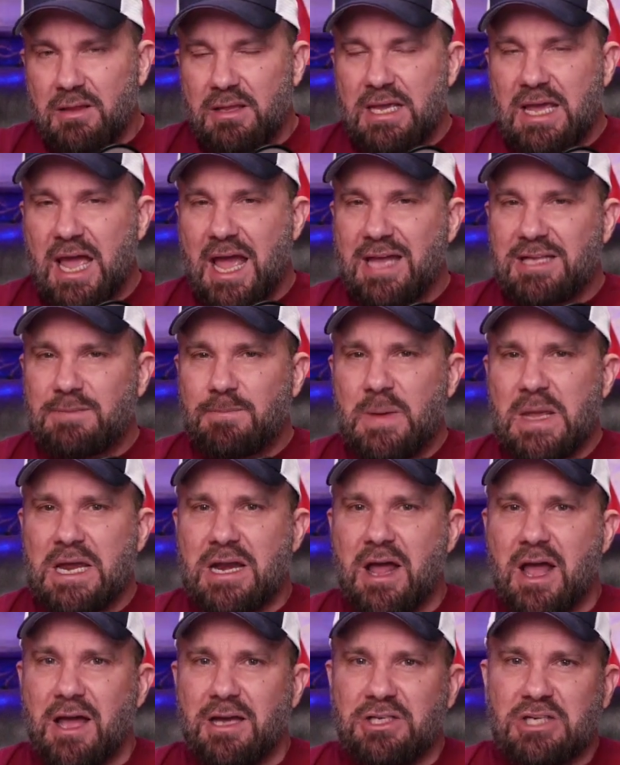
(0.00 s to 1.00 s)
The
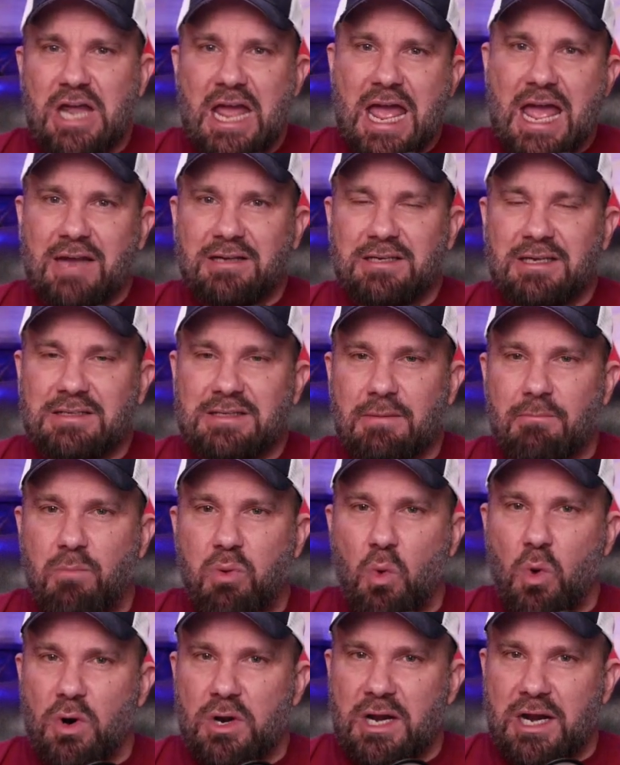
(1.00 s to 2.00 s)
Espionage Act is
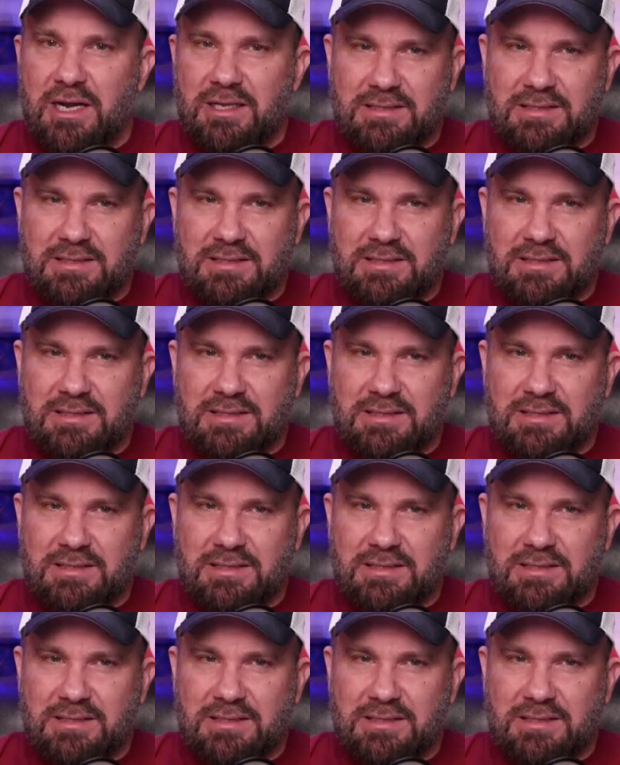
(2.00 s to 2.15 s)
important,